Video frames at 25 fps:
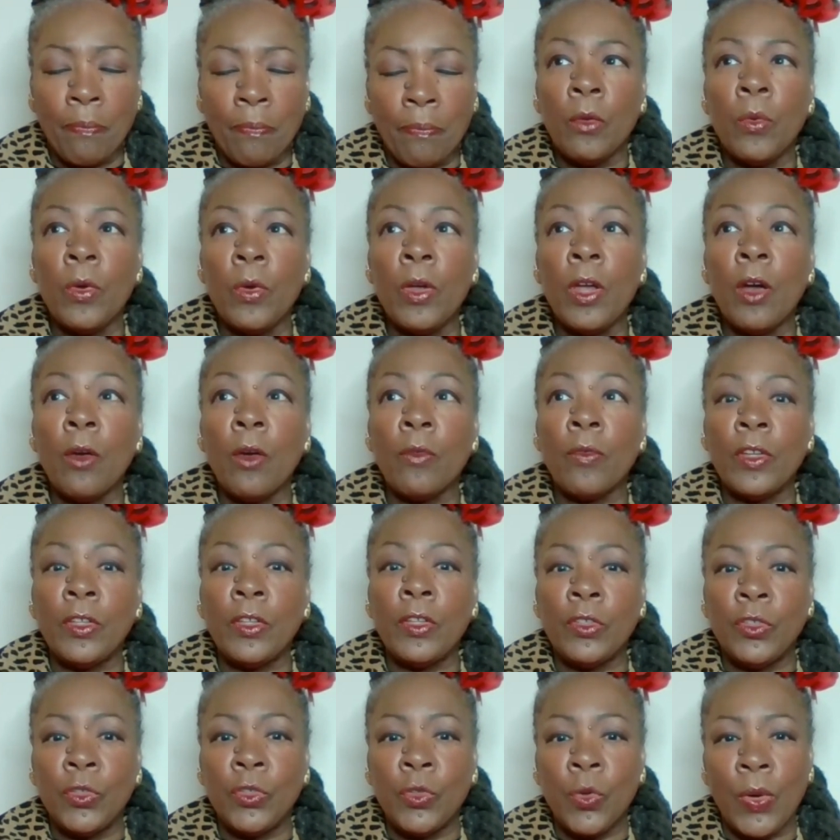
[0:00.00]
We are
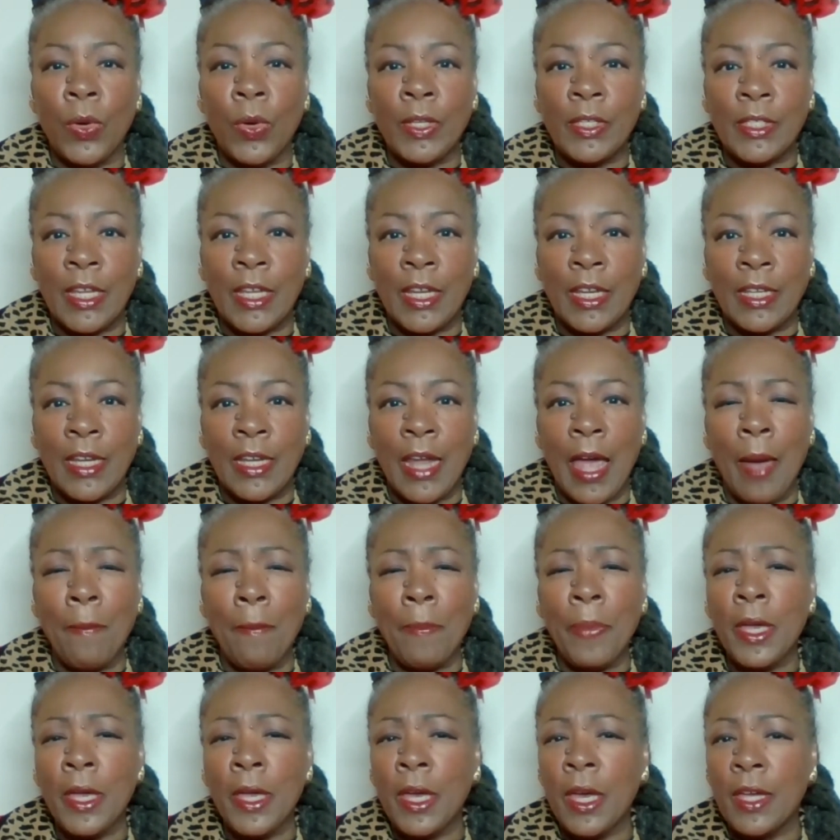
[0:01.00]
rejoicing not
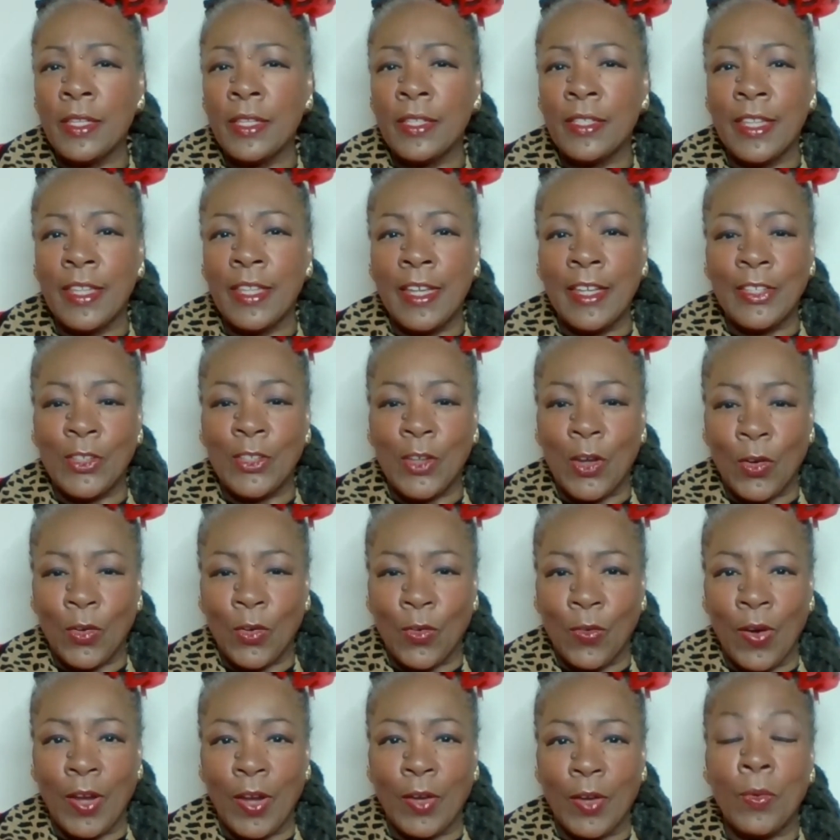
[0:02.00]
because things are
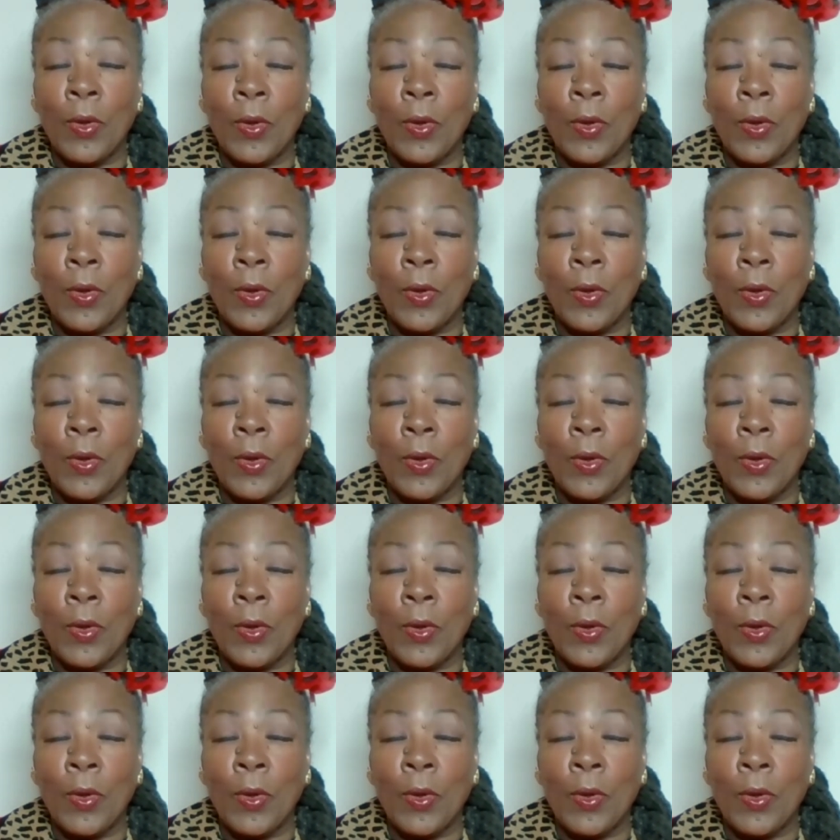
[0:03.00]
great.